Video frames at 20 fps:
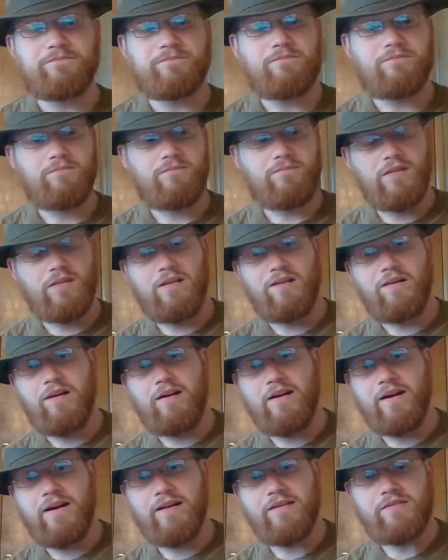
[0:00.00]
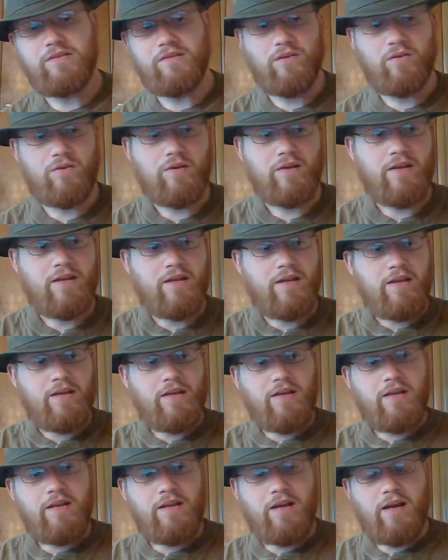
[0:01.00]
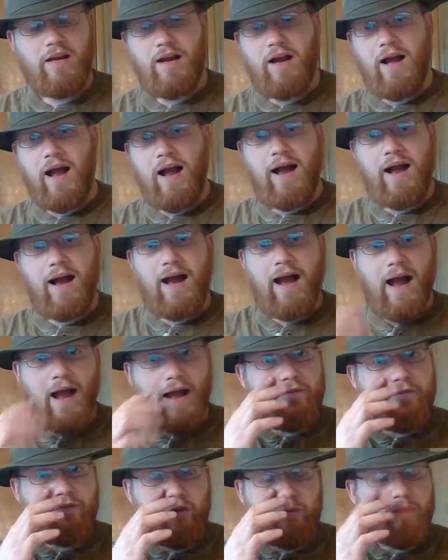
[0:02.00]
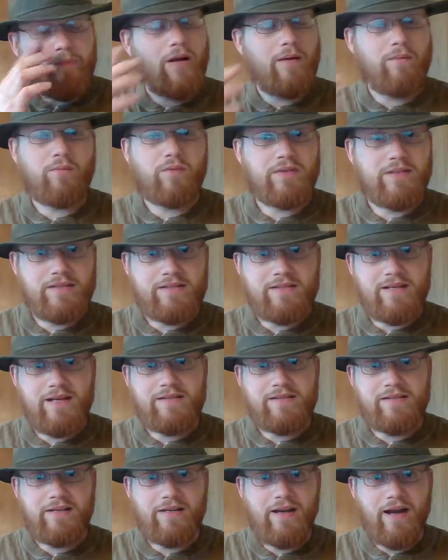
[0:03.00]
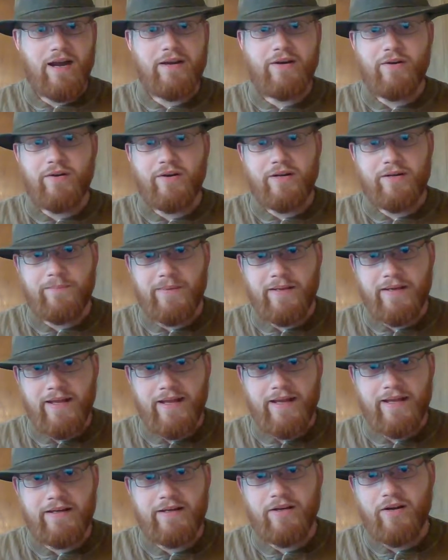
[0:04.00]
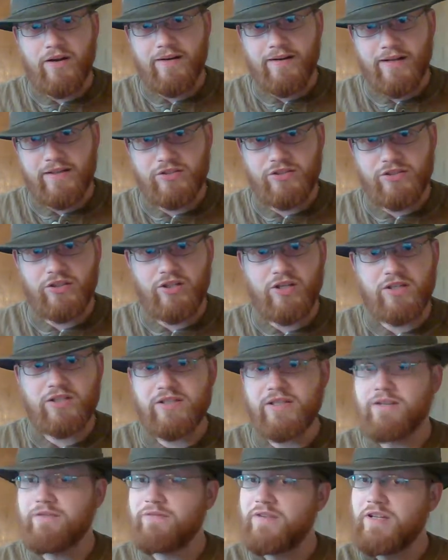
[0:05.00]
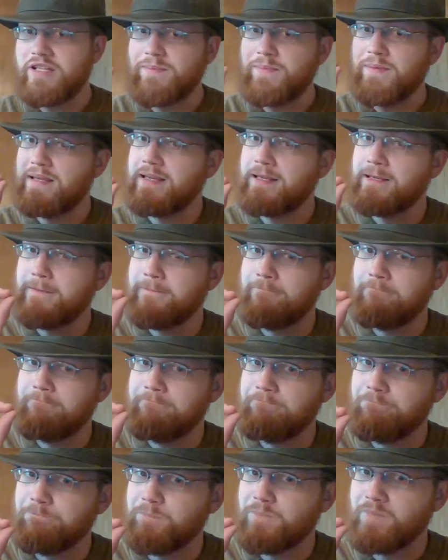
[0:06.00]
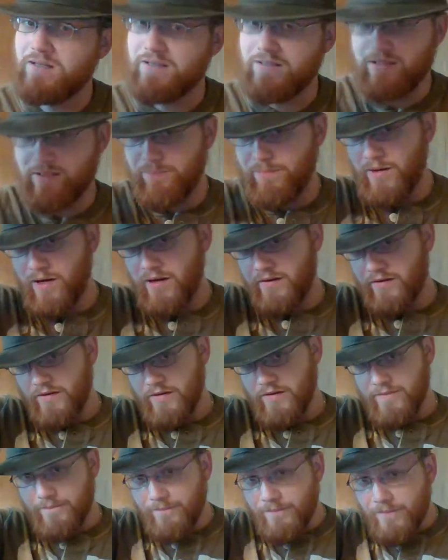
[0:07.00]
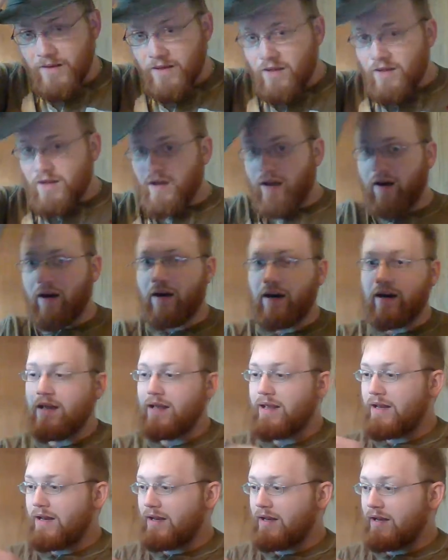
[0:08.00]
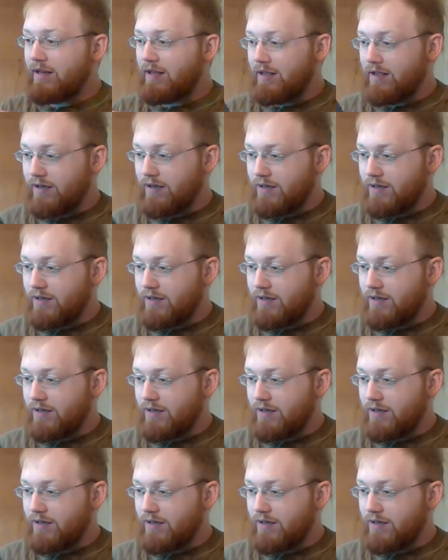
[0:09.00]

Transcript: All right, so I have no problem with the sizing. I know I got a big head, got an extra large, and it fits me spot on. All right, and